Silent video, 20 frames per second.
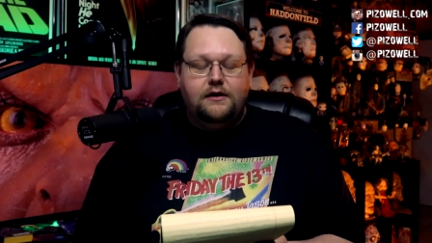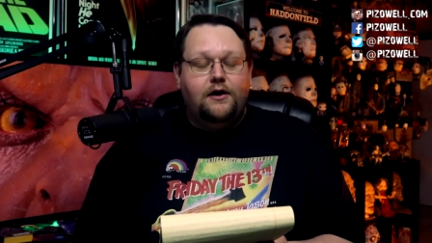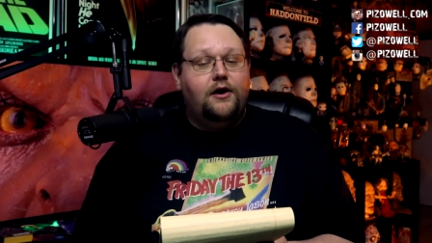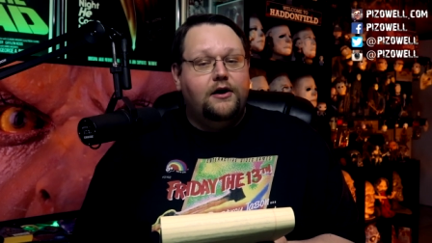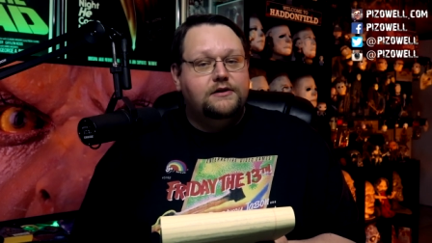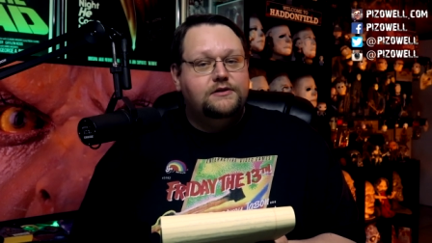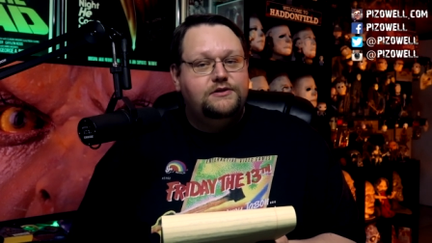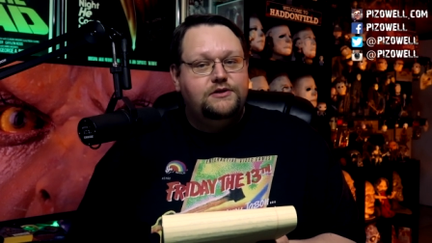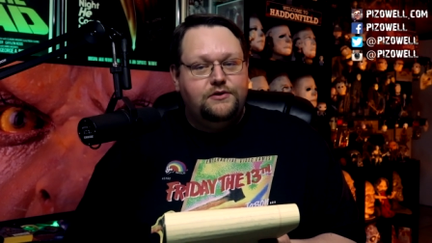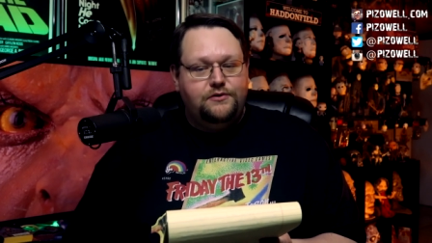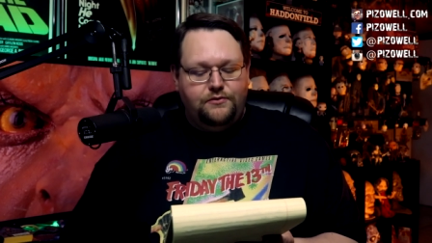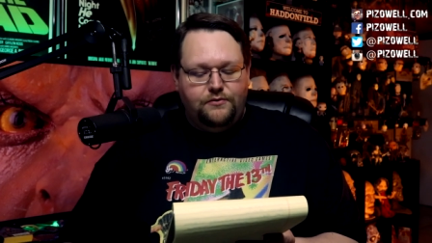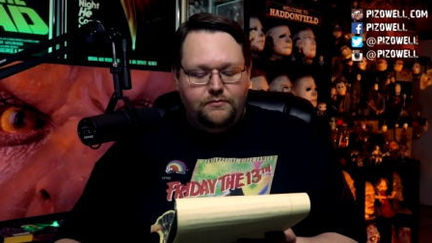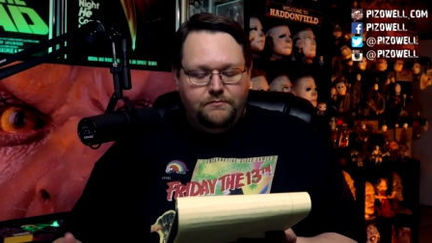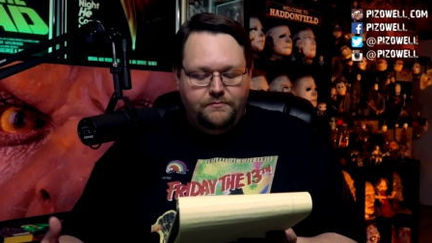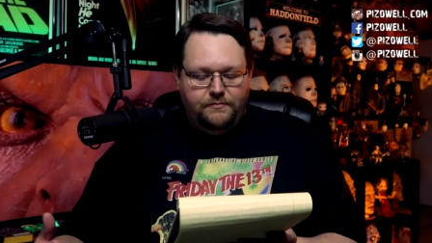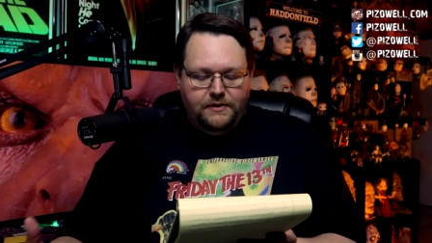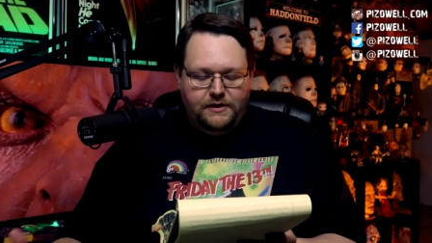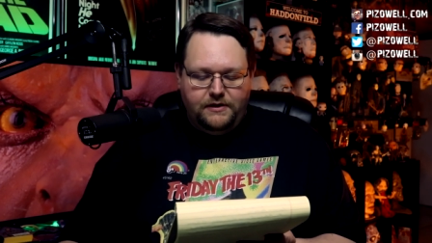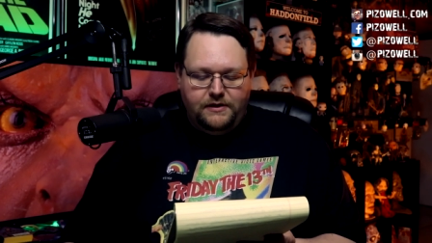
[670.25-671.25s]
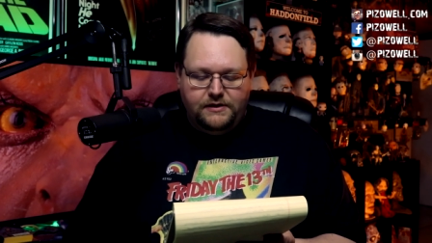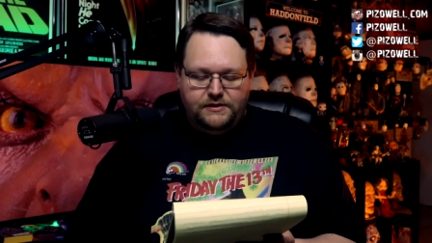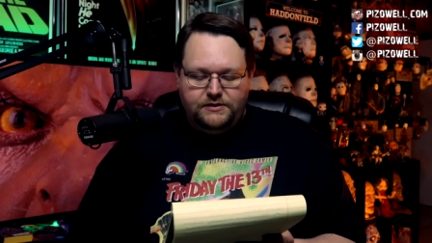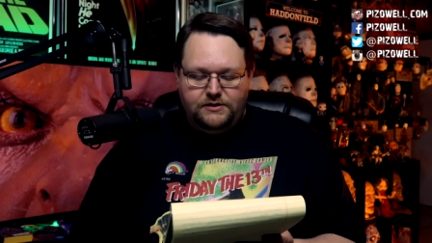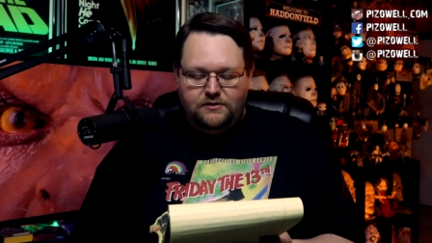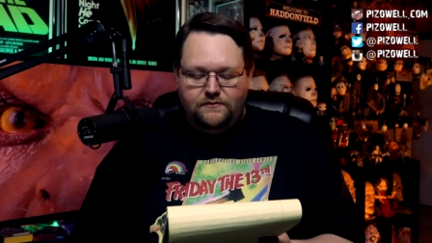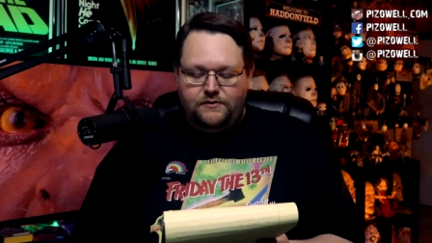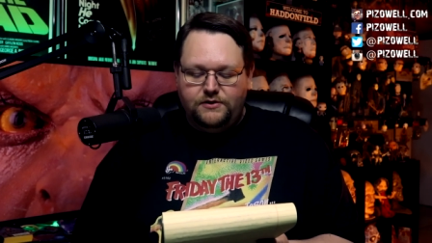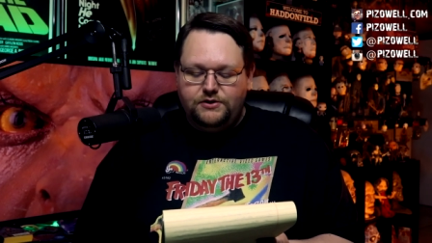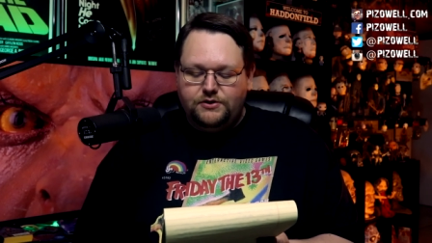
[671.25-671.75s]
onto the
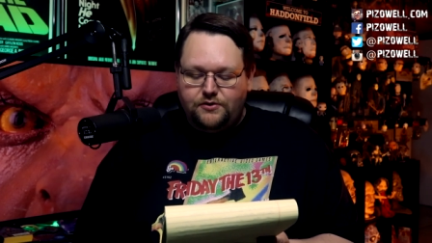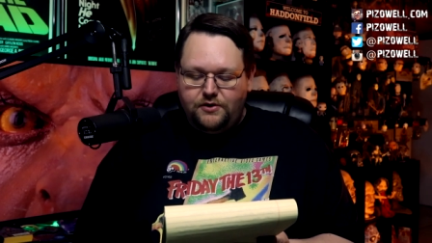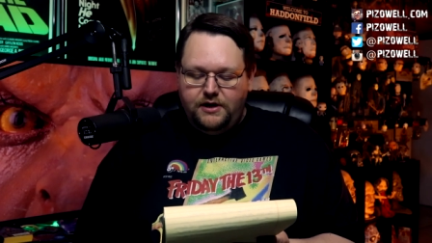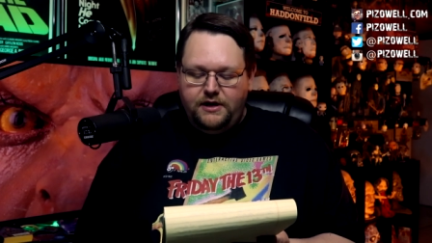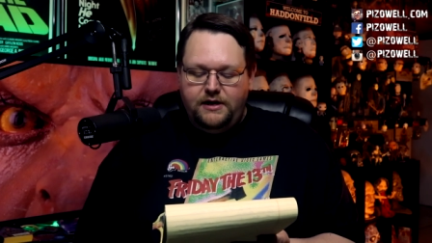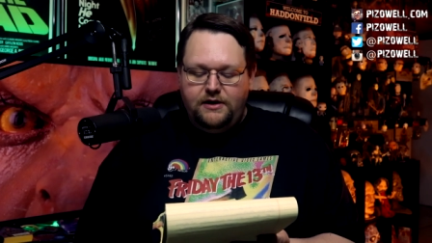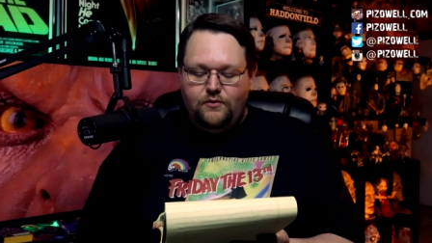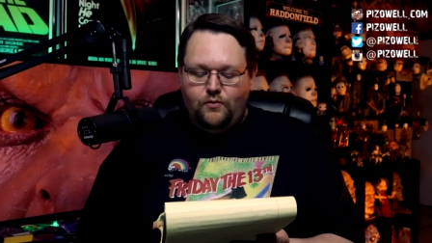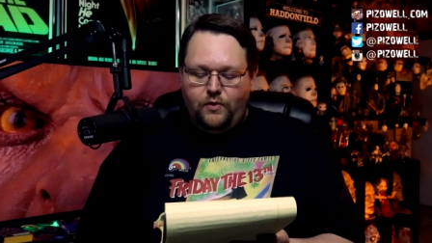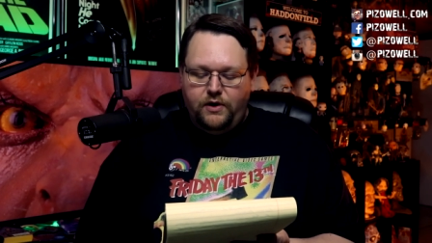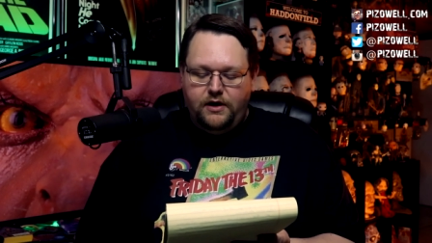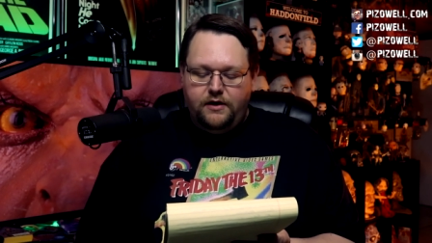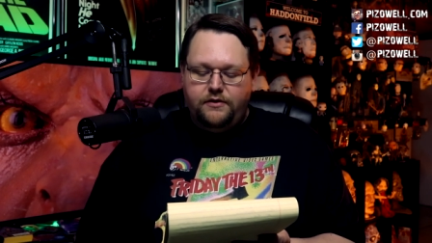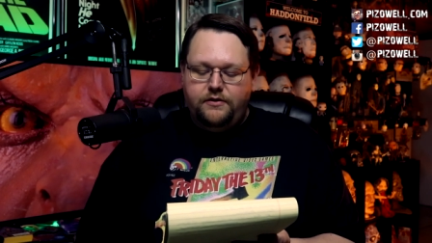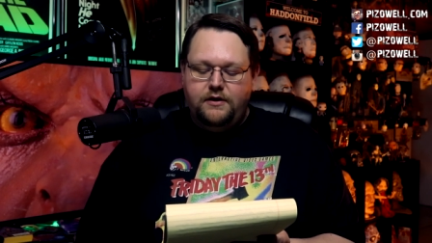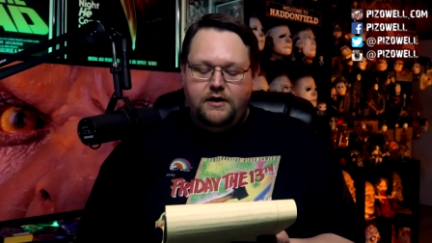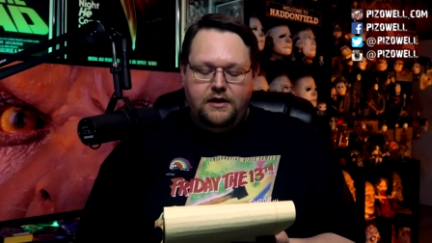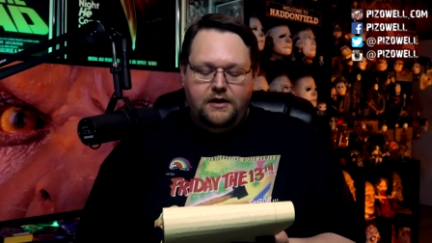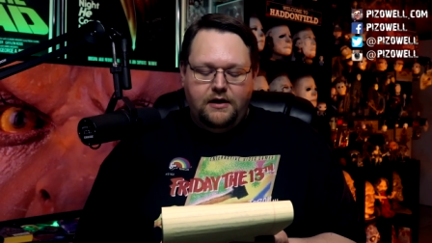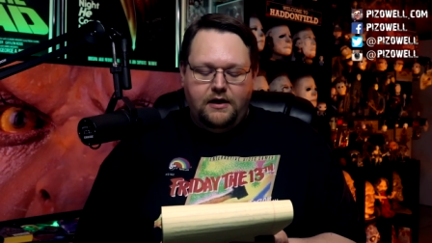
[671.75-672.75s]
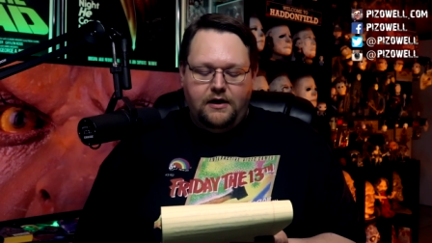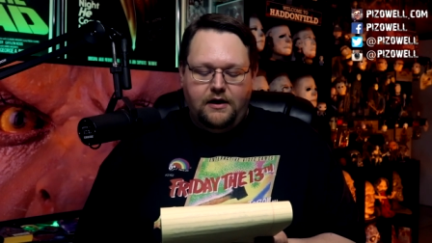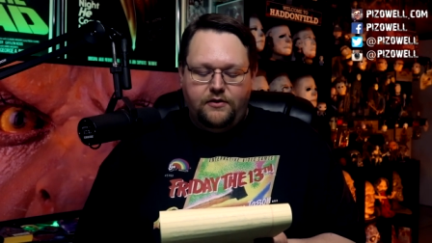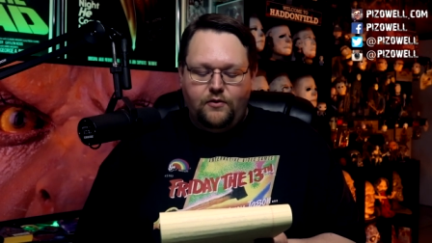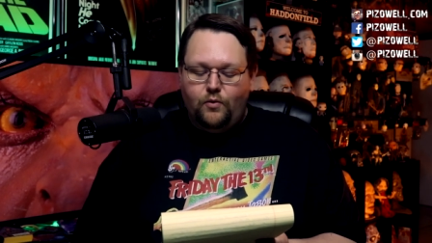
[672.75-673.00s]
silver screen with uh,